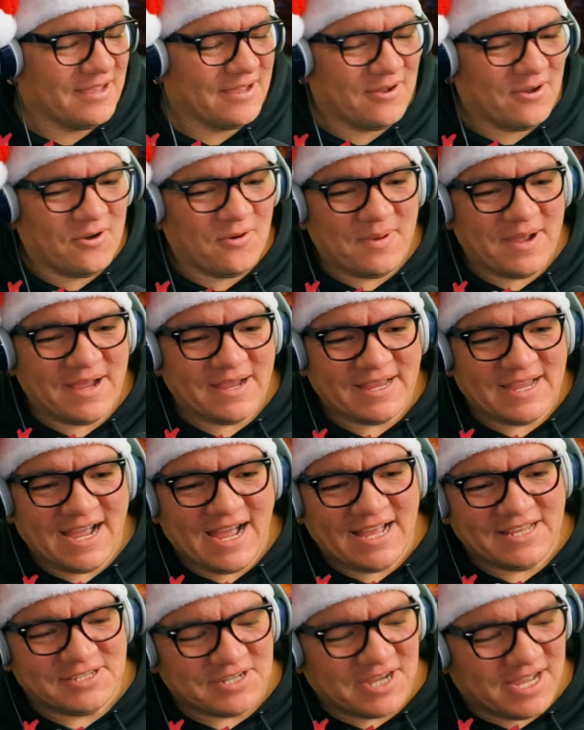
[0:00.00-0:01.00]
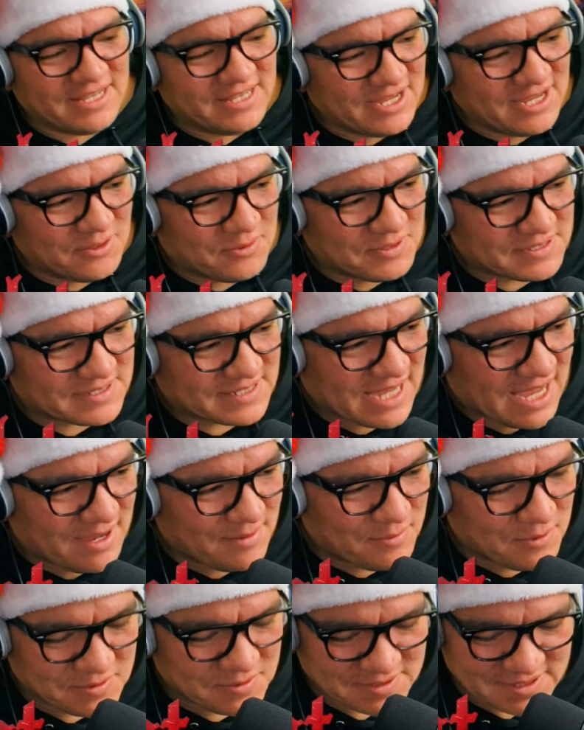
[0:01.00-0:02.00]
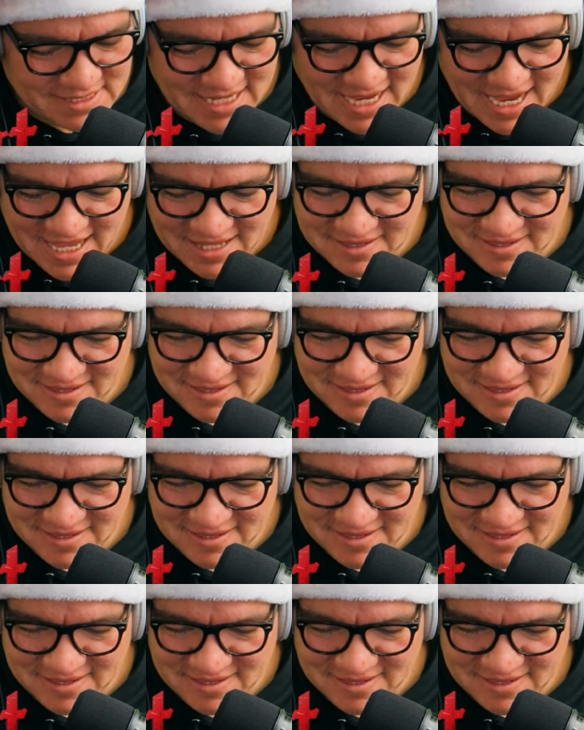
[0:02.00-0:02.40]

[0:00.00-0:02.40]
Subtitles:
Oh my god, John Leguizamo's death.